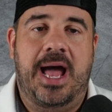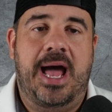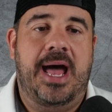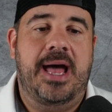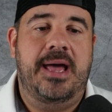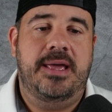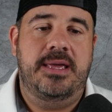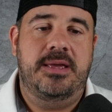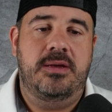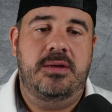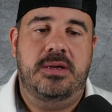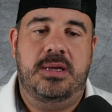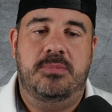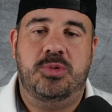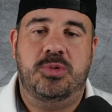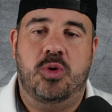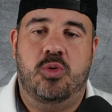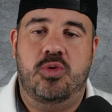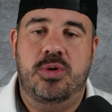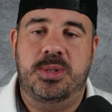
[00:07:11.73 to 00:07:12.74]
I
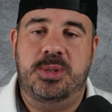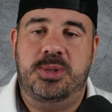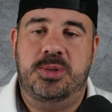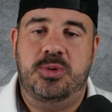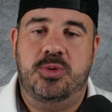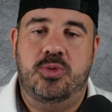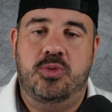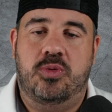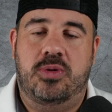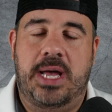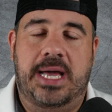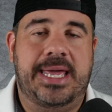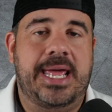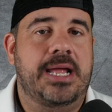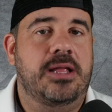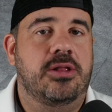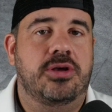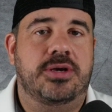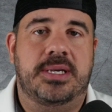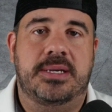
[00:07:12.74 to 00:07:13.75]
got
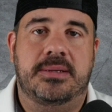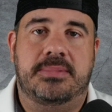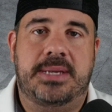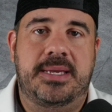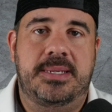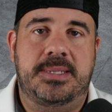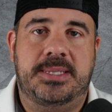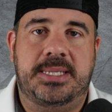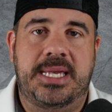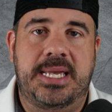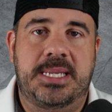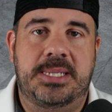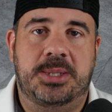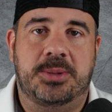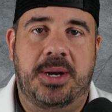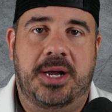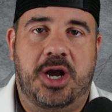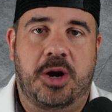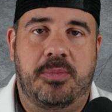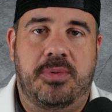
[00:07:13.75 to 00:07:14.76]
to look at Skeens
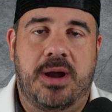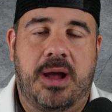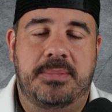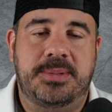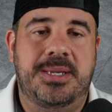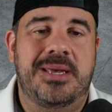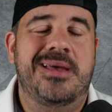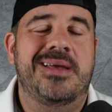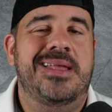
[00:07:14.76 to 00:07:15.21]
strikeout props.